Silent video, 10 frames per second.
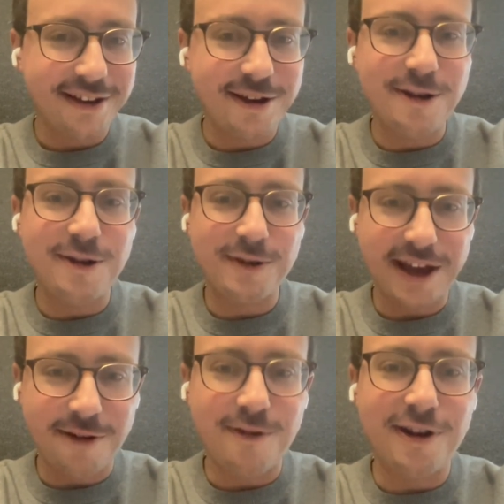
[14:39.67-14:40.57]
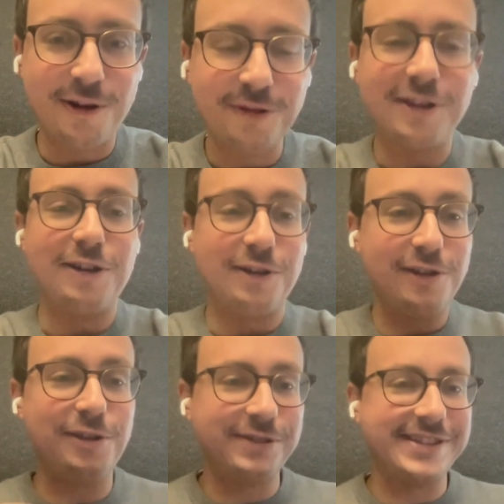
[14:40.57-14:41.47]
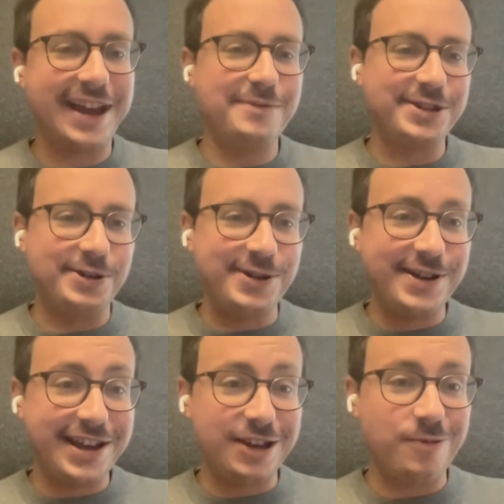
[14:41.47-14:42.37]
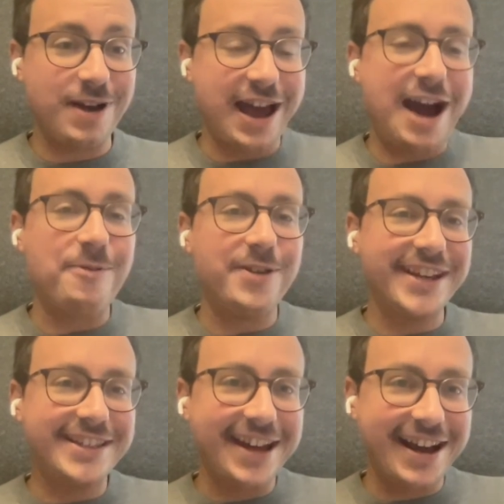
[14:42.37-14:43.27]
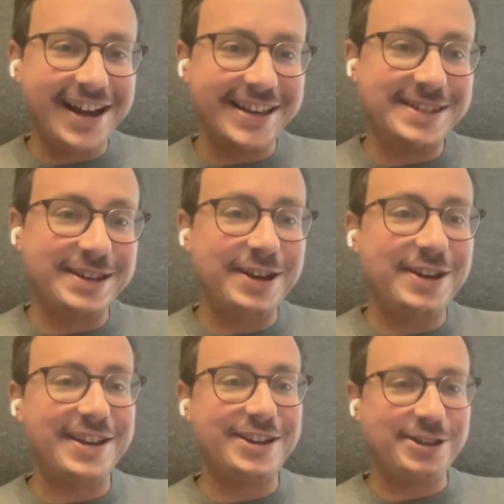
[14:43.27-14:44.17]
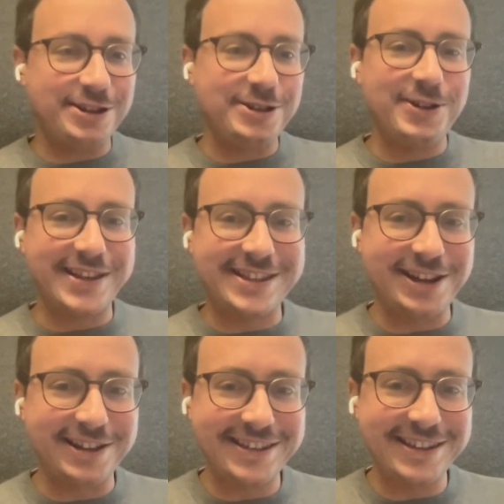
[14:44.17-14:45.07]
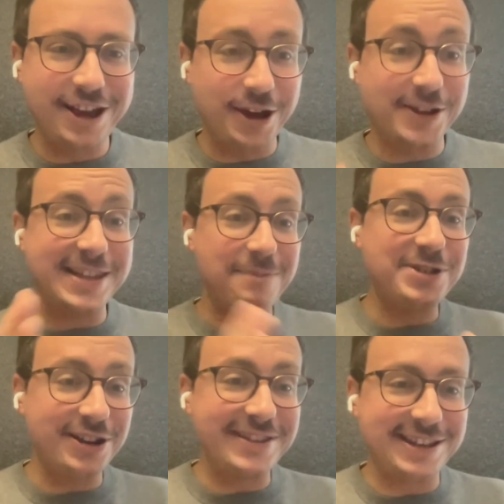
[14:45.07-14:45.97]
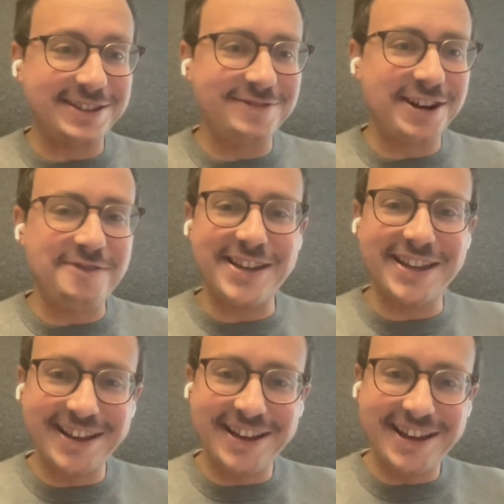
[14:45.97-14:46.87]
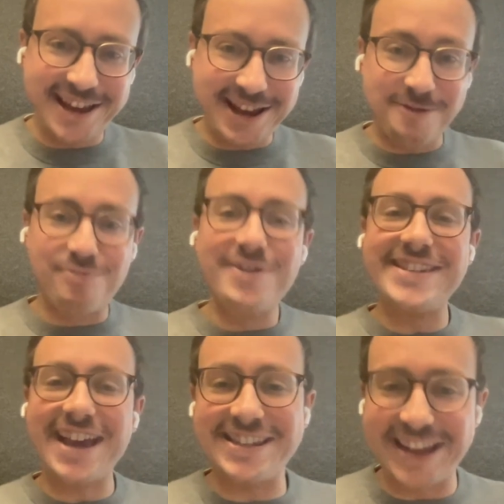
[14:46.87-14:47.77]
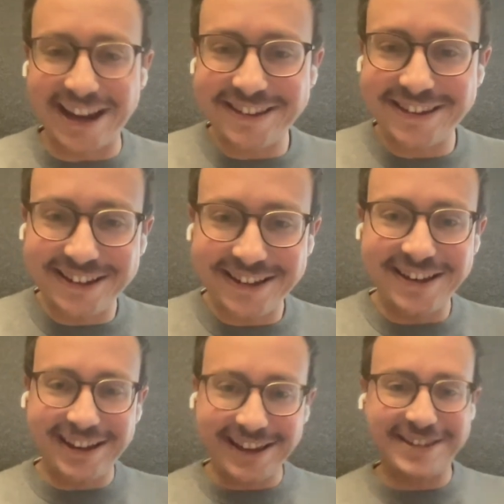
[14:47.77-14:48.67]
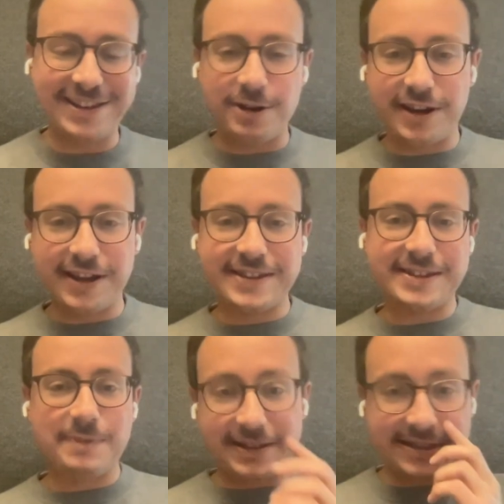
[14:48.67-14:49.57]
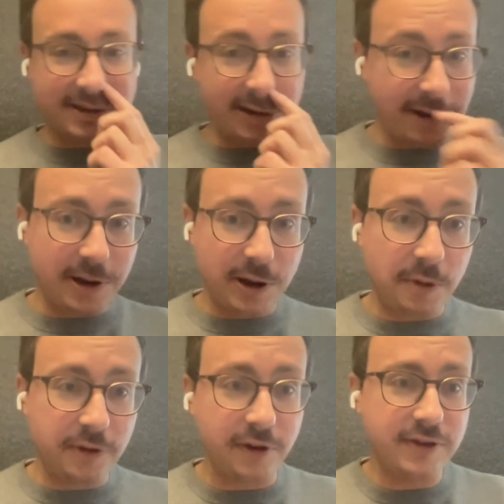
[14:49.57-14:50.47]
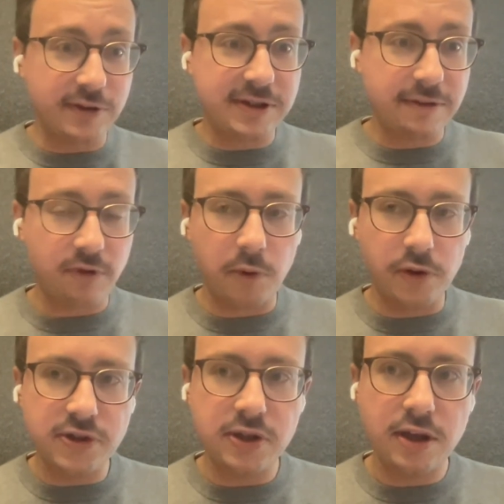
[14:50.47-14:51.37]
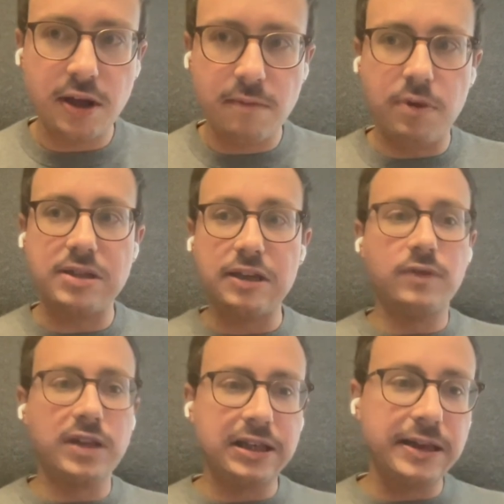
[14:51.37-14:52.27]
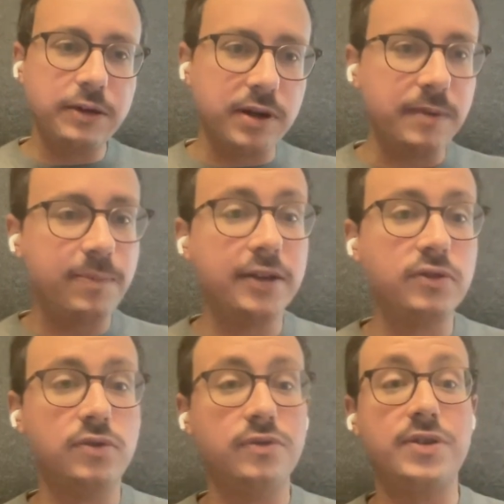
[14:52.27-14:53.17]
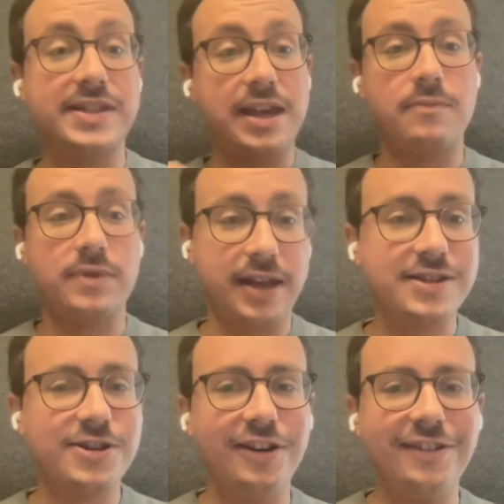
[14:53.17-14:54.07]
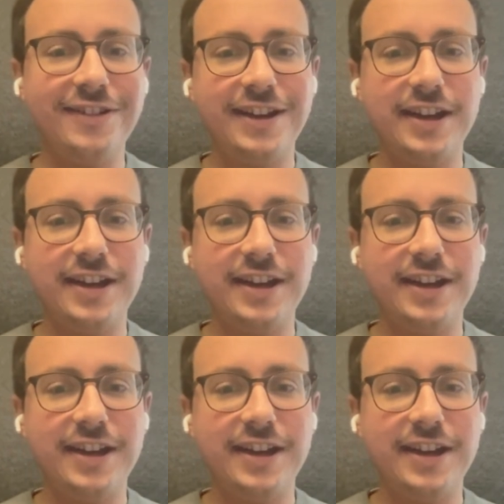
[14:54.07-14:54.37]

uh, yeah, long, long, long time. So we, our data is, uh, you know, it's not a snapshot at a very uh, precise date. It, uh, it spans among several months, but definitely we plan to do the same next year